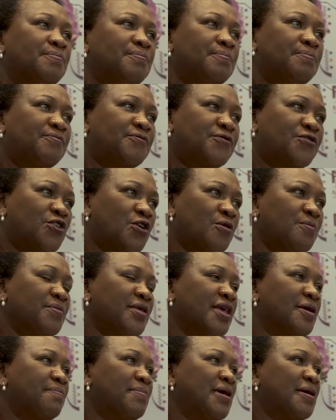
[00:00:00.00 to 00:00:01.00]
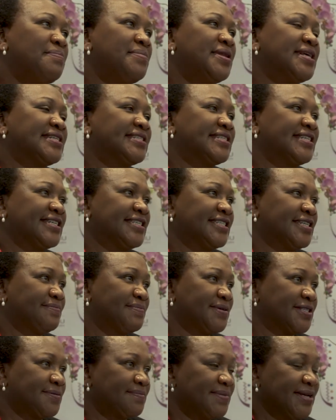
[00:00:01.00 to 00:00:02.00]
from a public sector
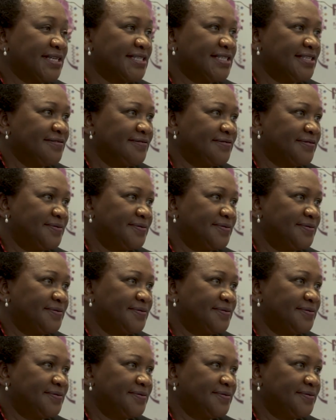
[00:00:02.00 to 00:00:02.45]
perspective.